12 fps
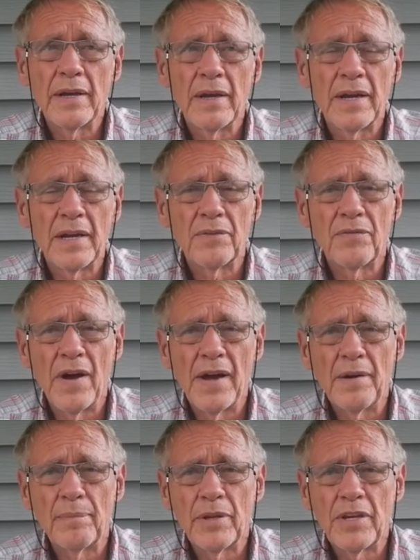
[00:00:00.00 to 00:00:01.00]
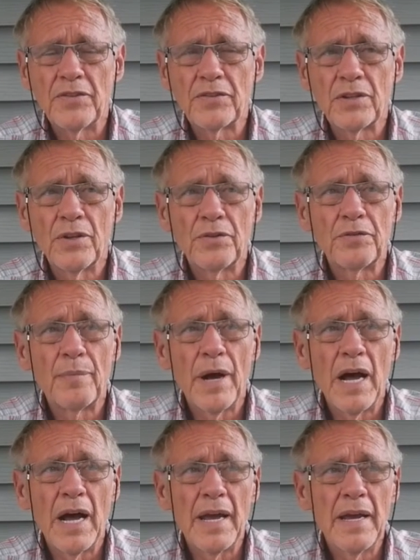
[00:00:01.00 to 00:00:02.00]
I can find a place close
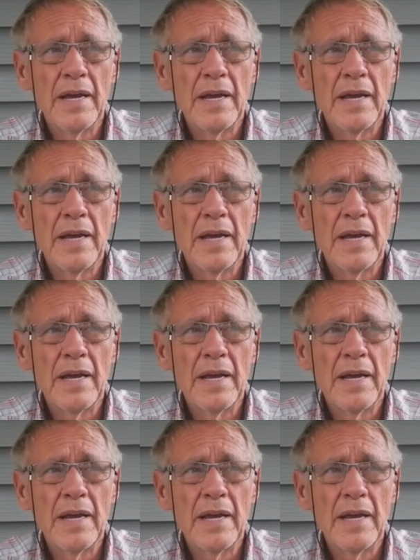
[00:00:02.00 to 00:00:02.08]
by,